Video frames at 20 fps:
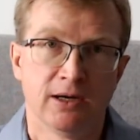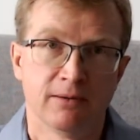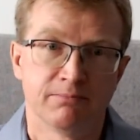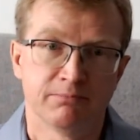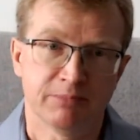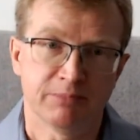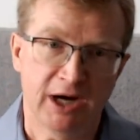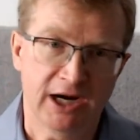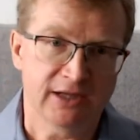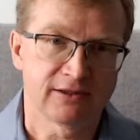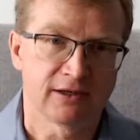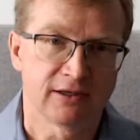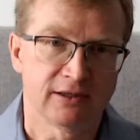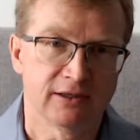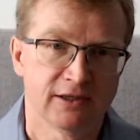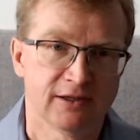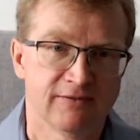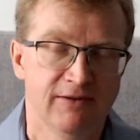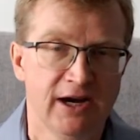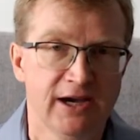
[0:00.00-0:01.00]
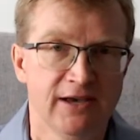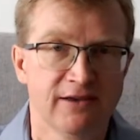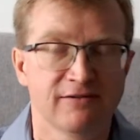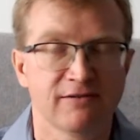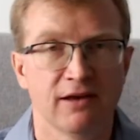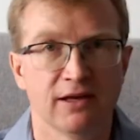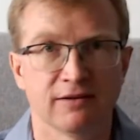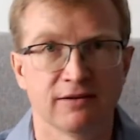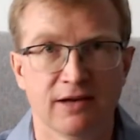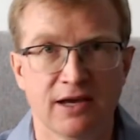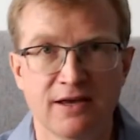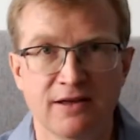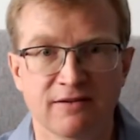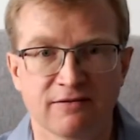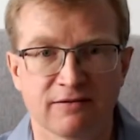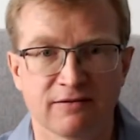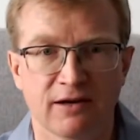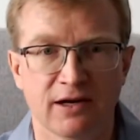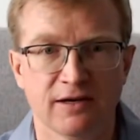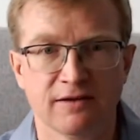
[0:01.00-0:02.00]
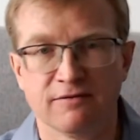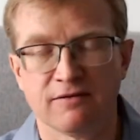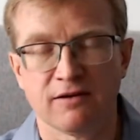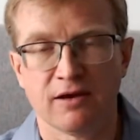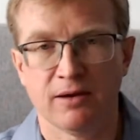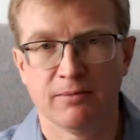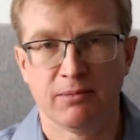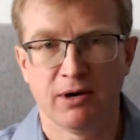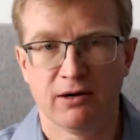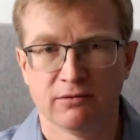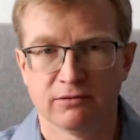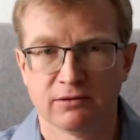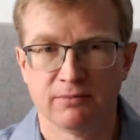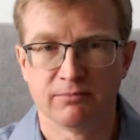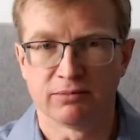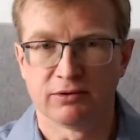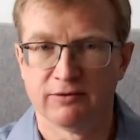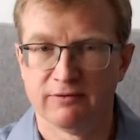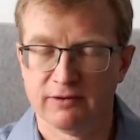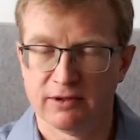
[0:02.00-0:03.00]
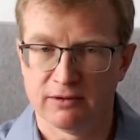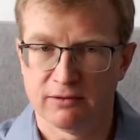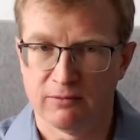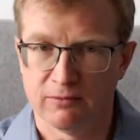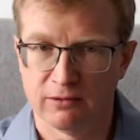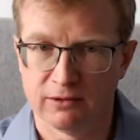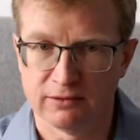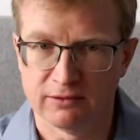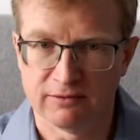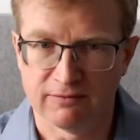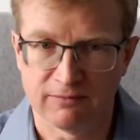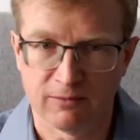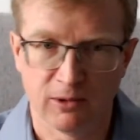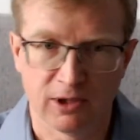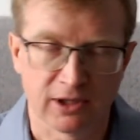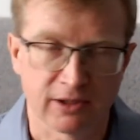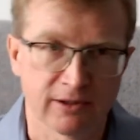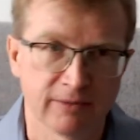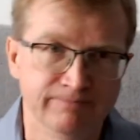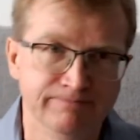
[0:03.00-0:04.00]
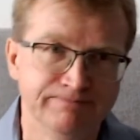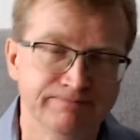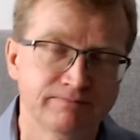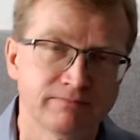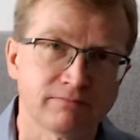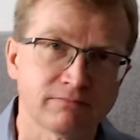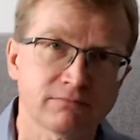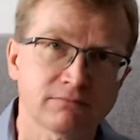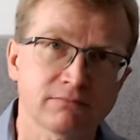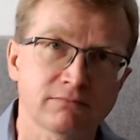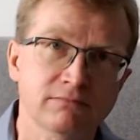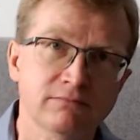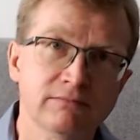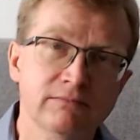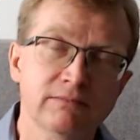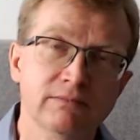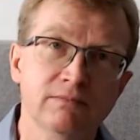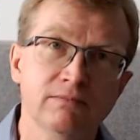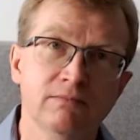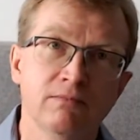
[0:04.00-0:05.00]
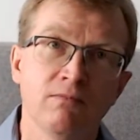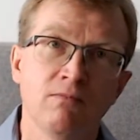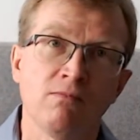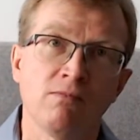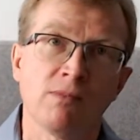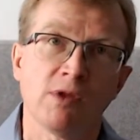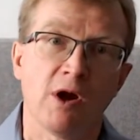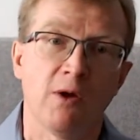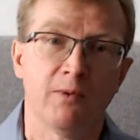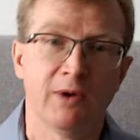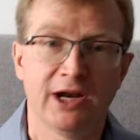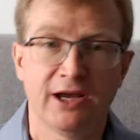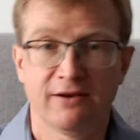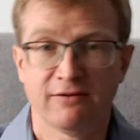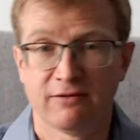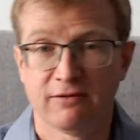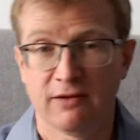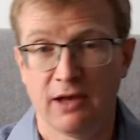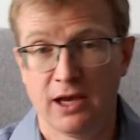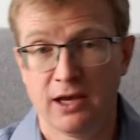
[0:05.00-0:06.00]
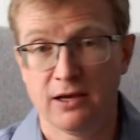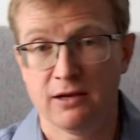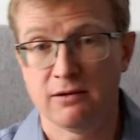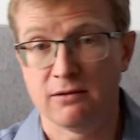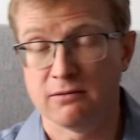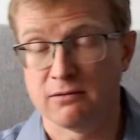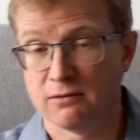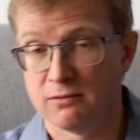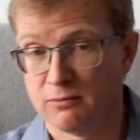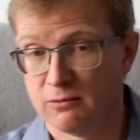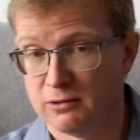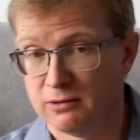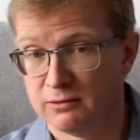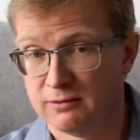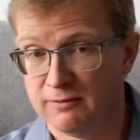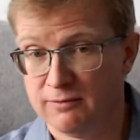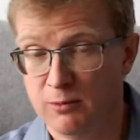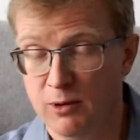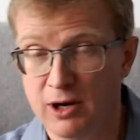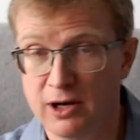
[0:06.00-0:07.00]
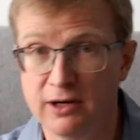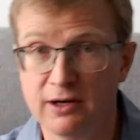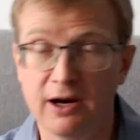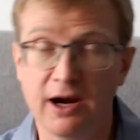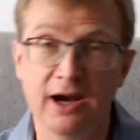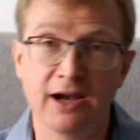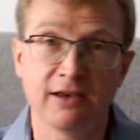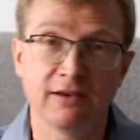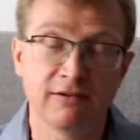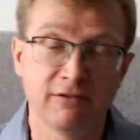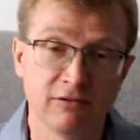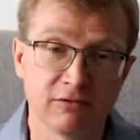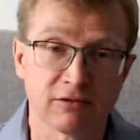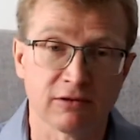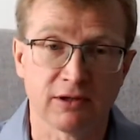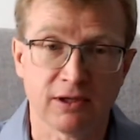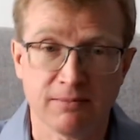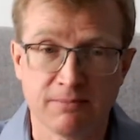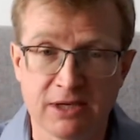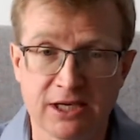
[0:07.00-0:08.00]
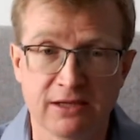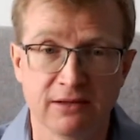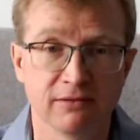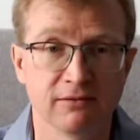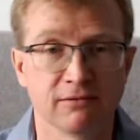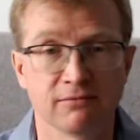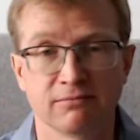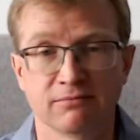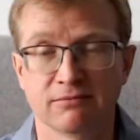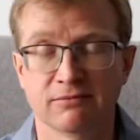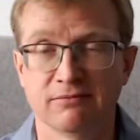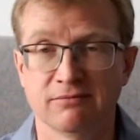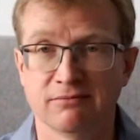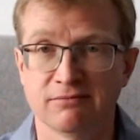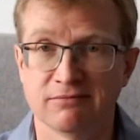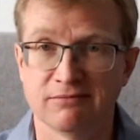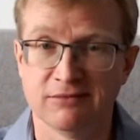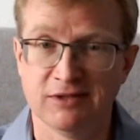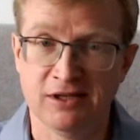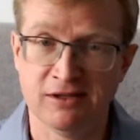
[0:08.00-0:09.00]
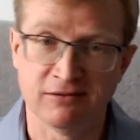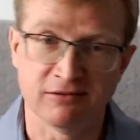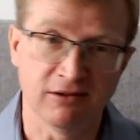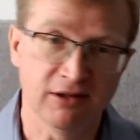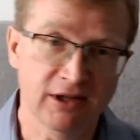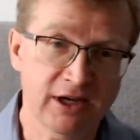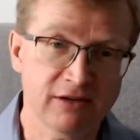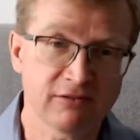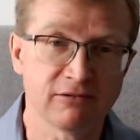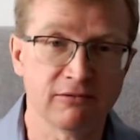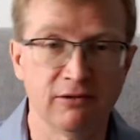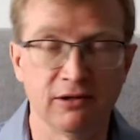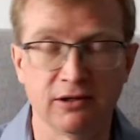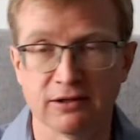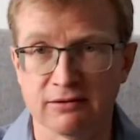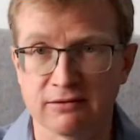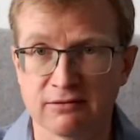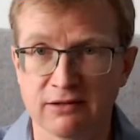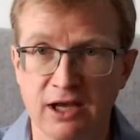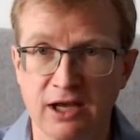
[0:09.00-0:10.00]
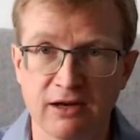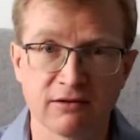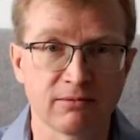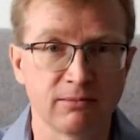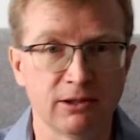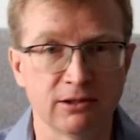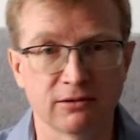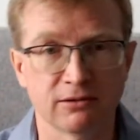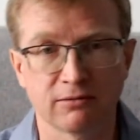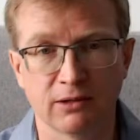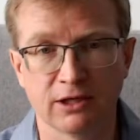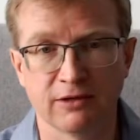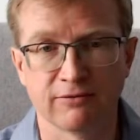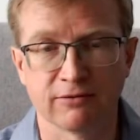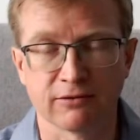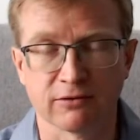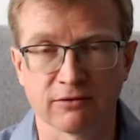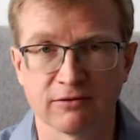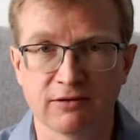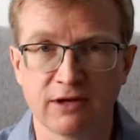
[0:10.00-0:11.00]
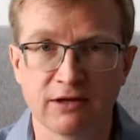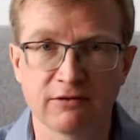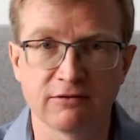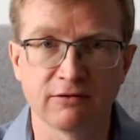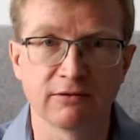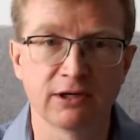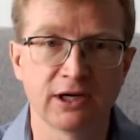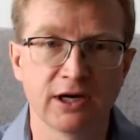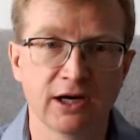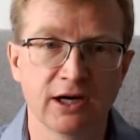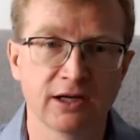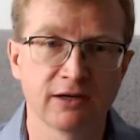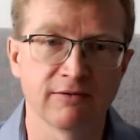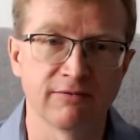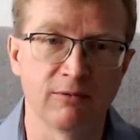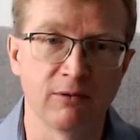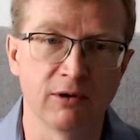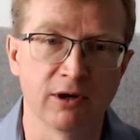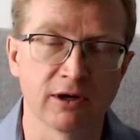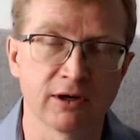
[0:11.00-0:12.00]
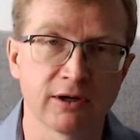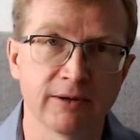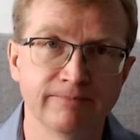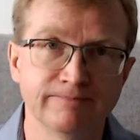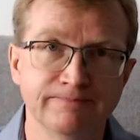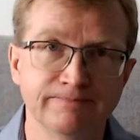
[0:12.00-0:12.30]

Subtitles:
practical advice and insights about improving the world of work. When I say the world of work, I usually mean intellectual, intangible, 21st century kind of work.